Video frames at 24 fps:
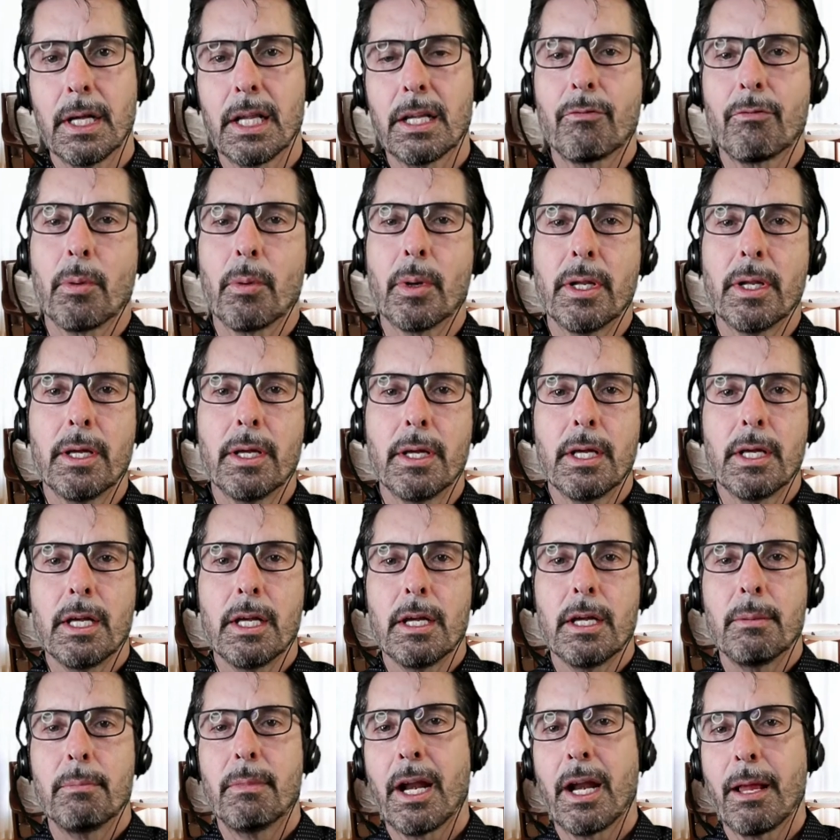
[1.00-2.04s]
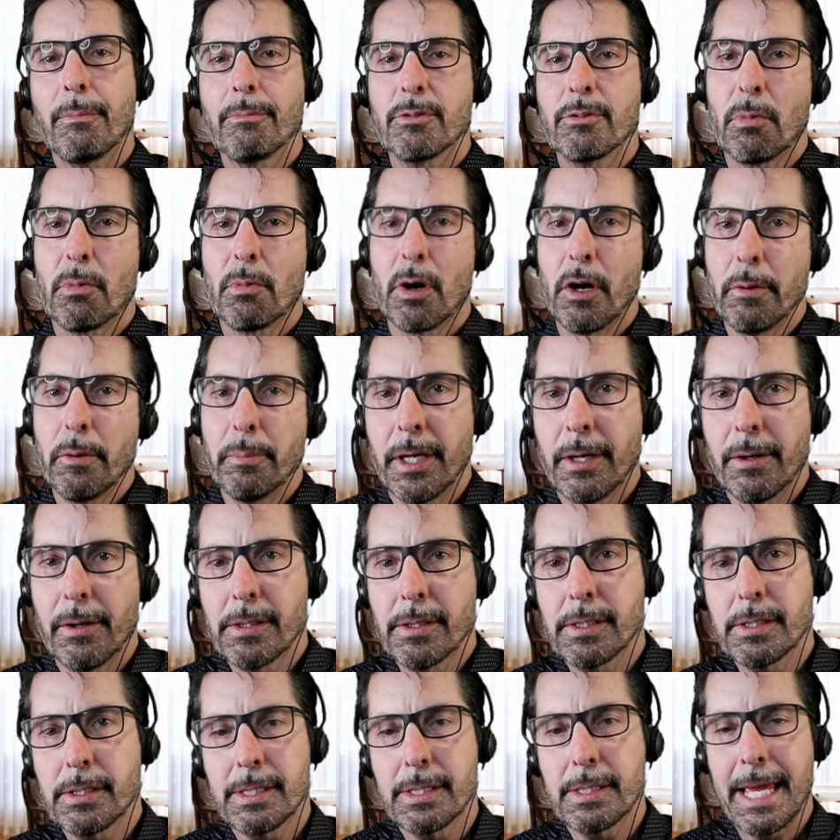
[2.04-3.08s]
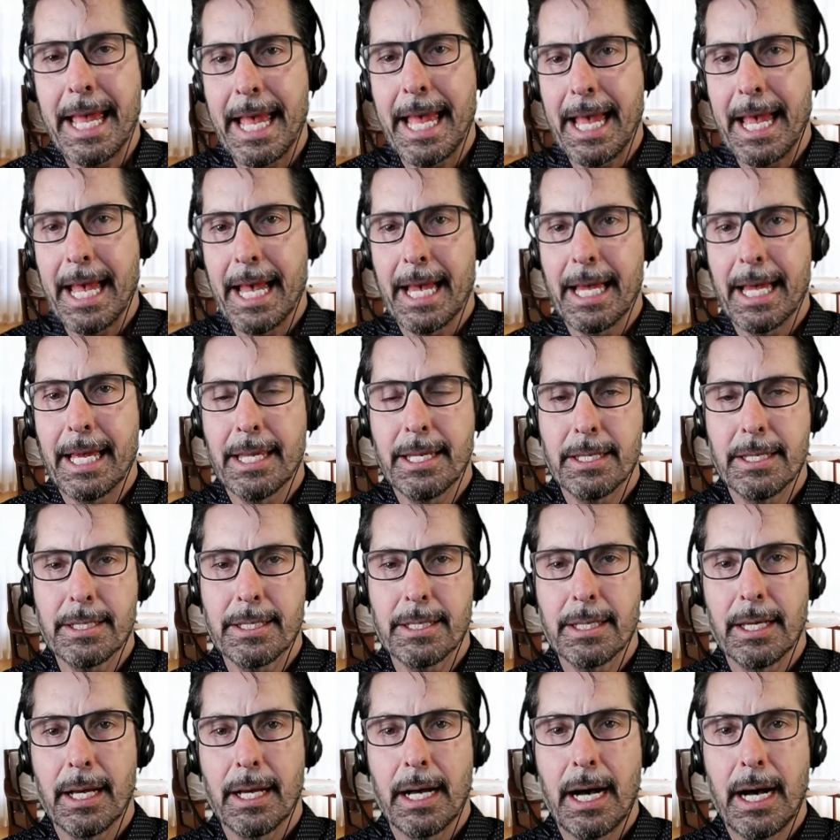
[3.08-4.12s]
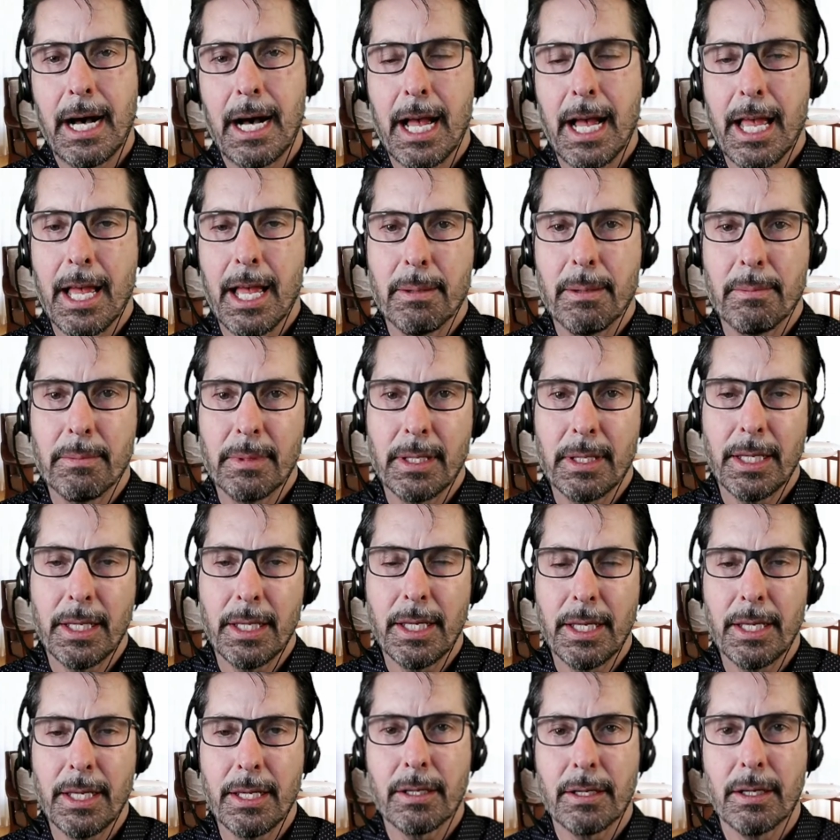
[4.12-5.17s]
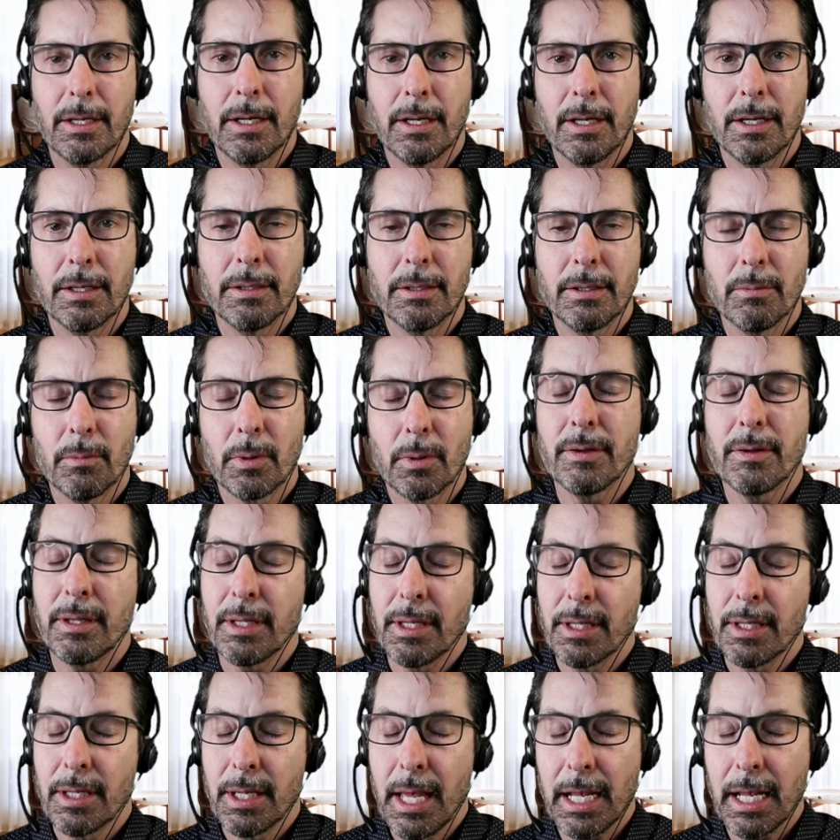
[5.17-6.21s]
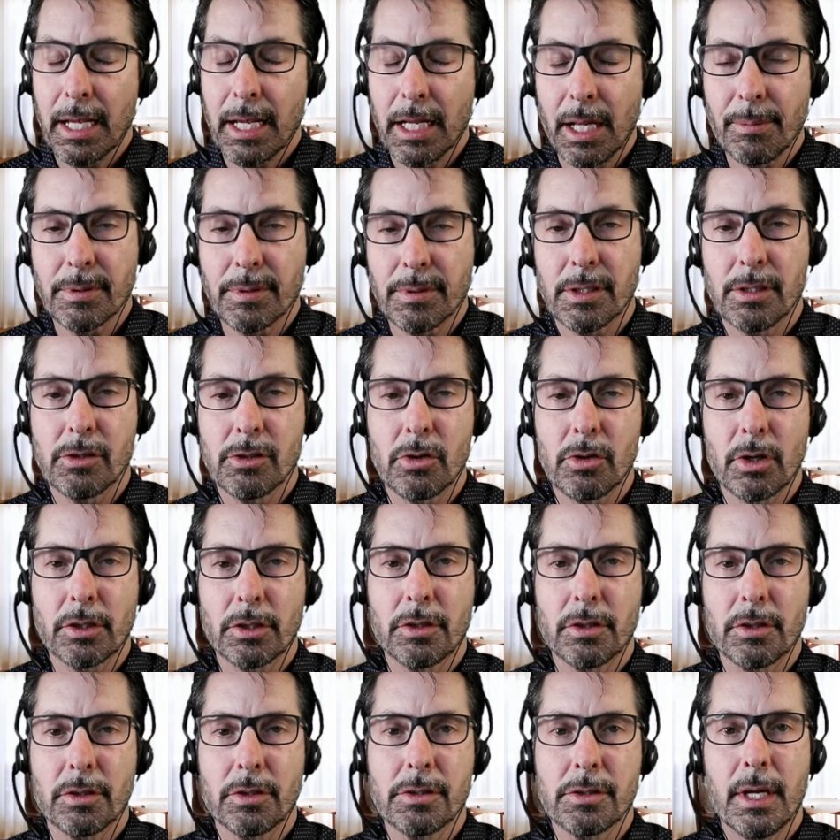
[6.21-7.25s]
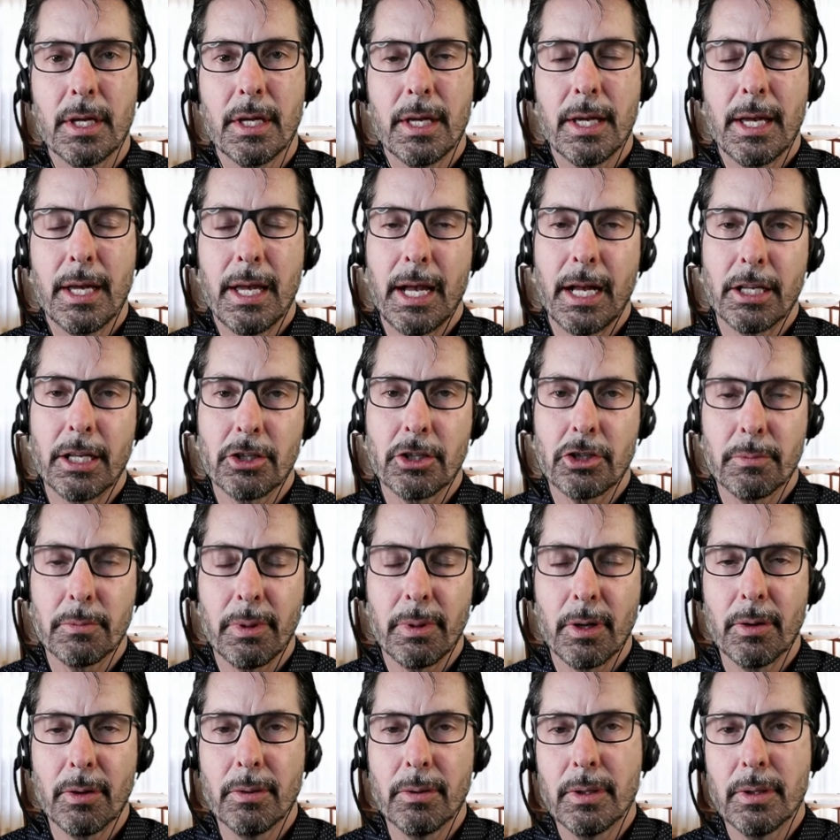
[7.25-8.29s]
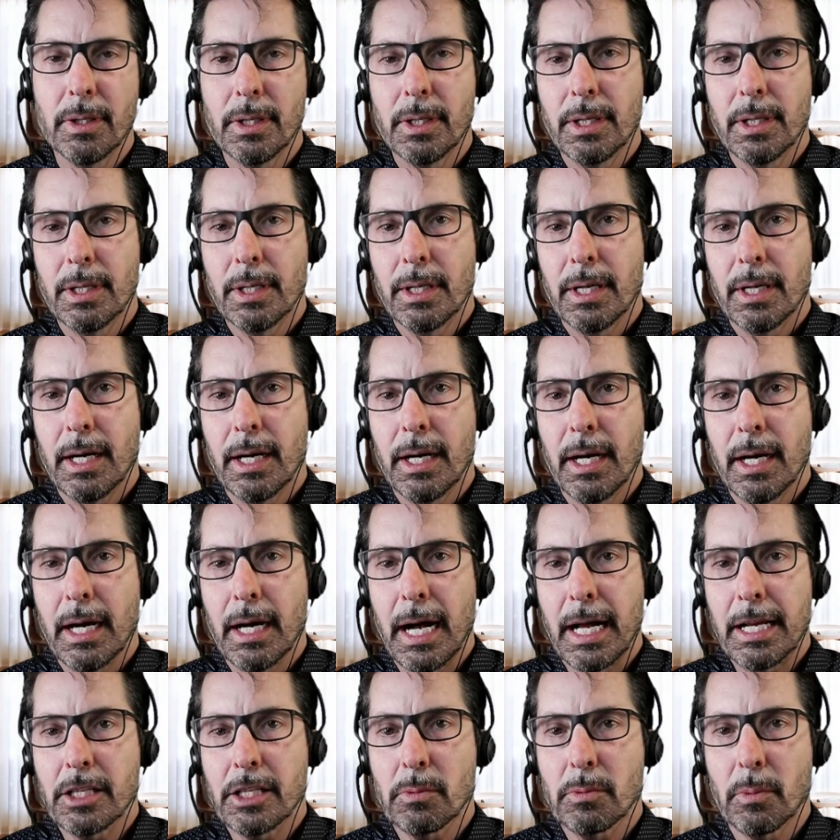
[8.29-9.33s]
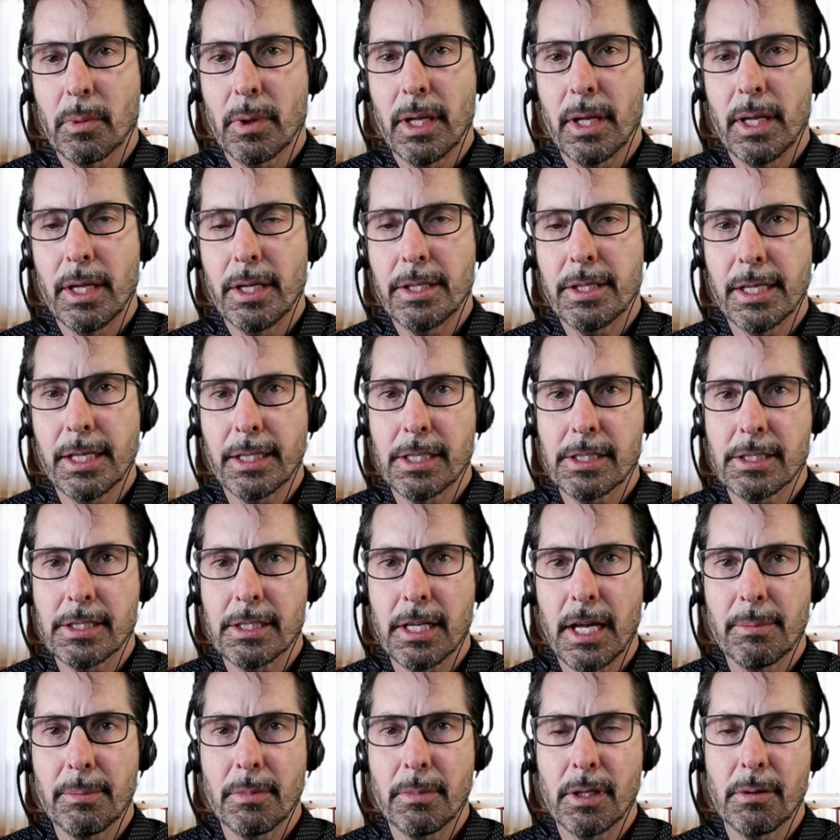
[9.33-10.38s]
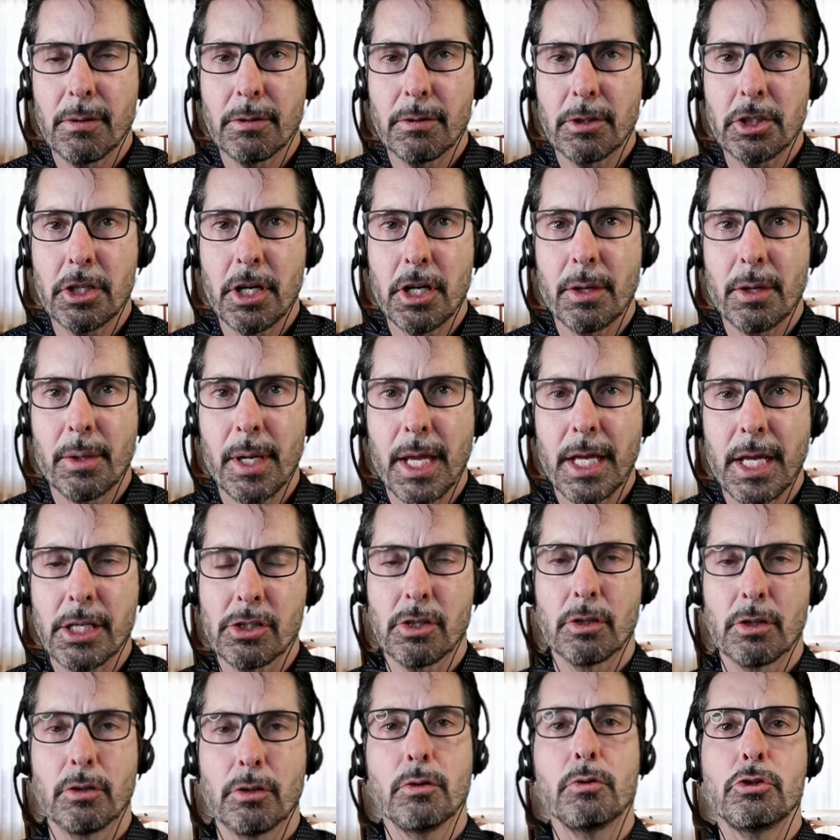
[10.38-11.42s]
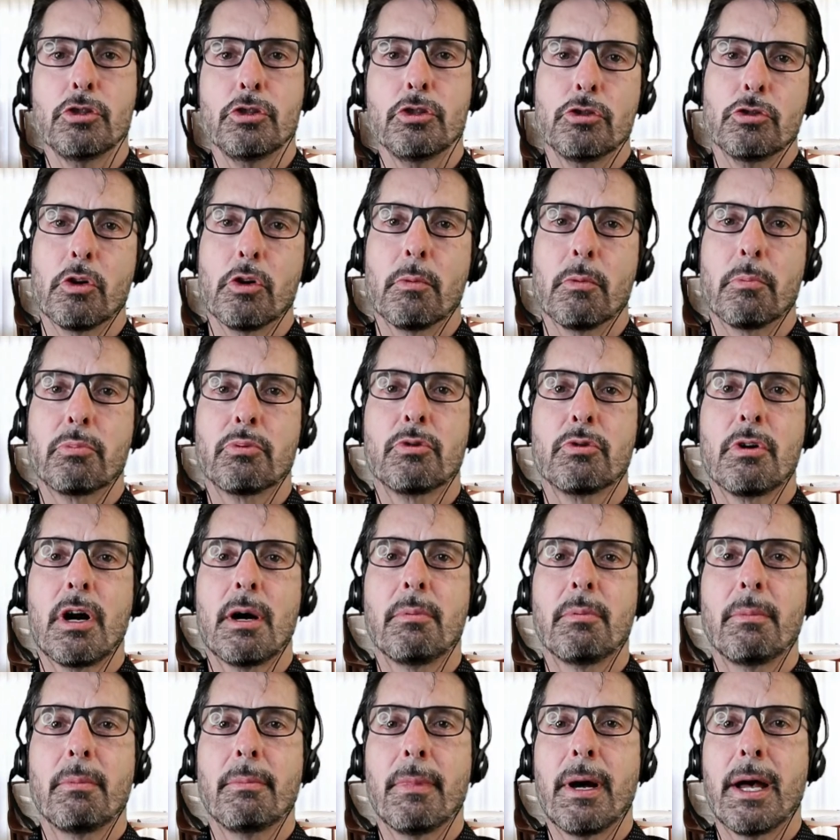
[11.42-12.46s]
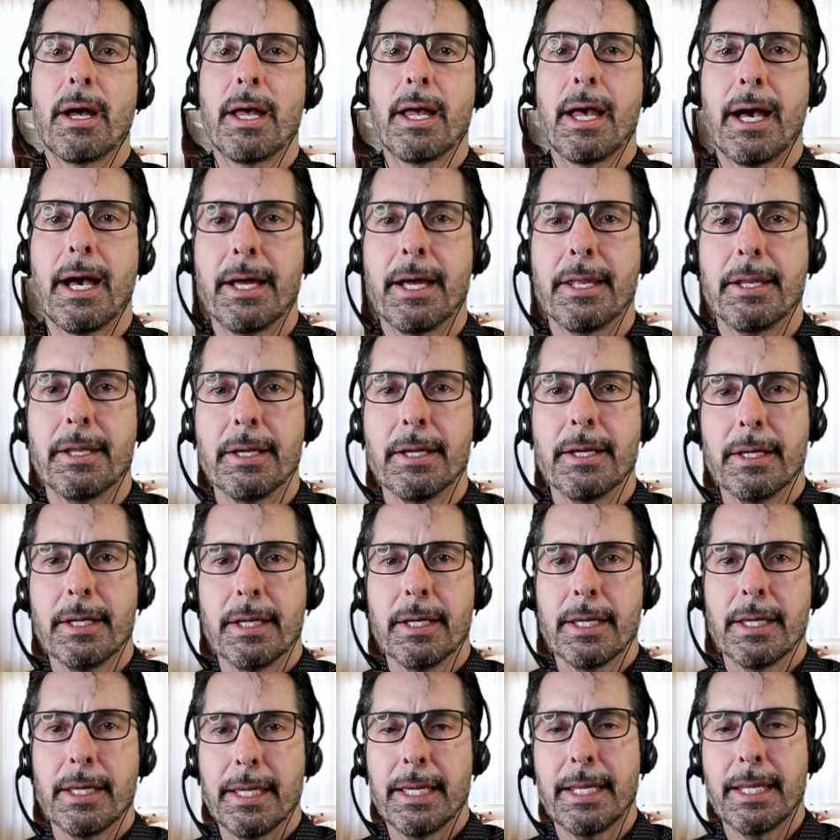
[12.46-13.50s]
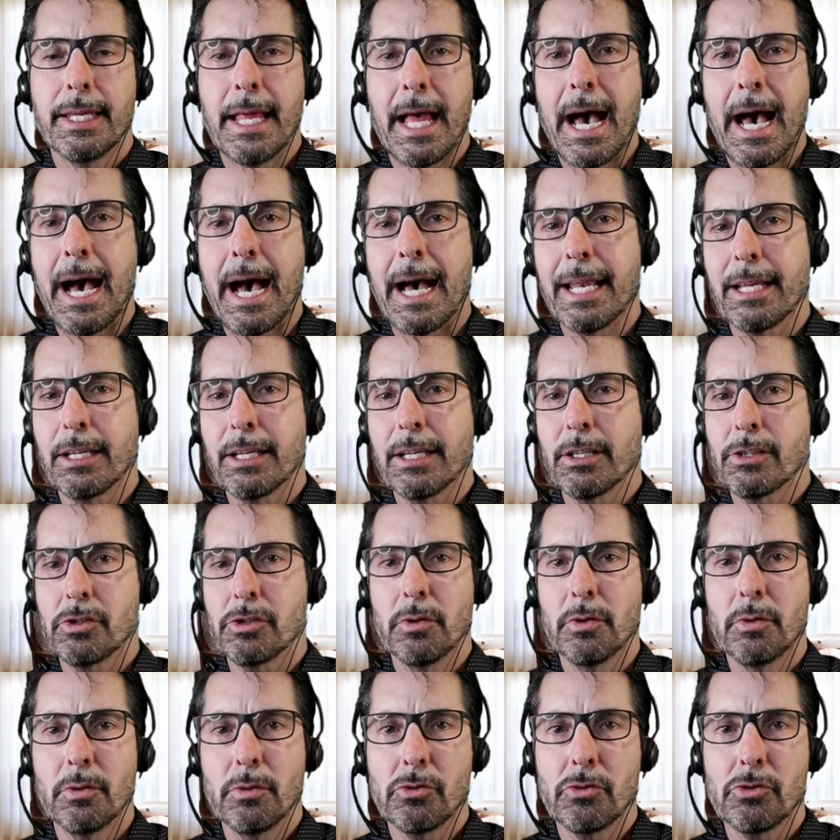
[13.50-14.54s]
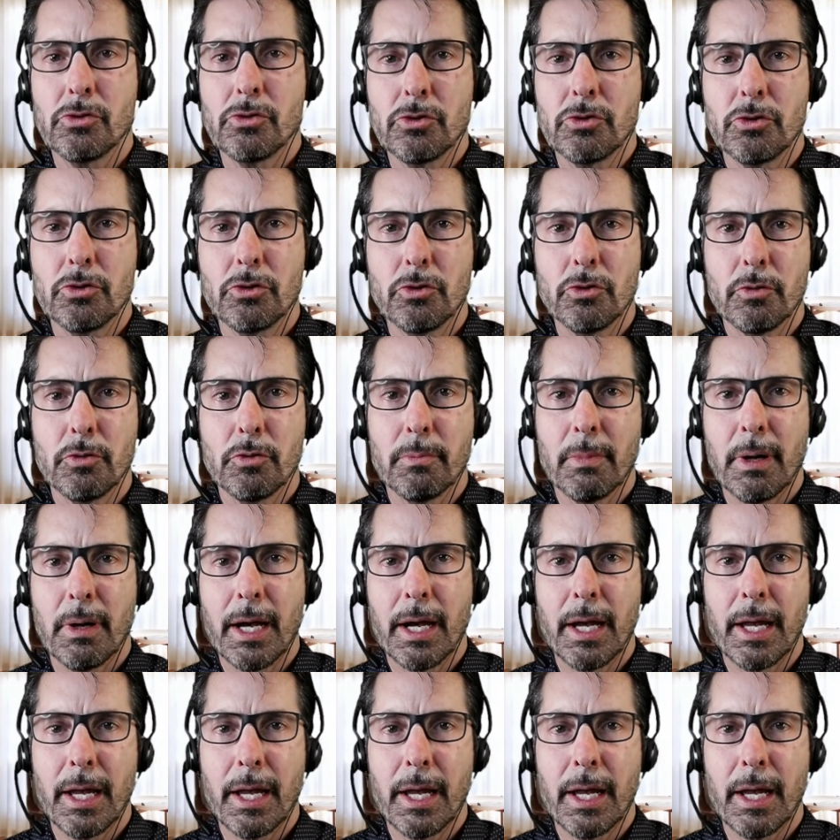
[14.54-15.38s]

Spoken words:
Hello everyone, my name is Mark Medeiros and I am one of the economics instructors at Chabot. I just wanted to take this time to share a solution to a problem I had in adding students to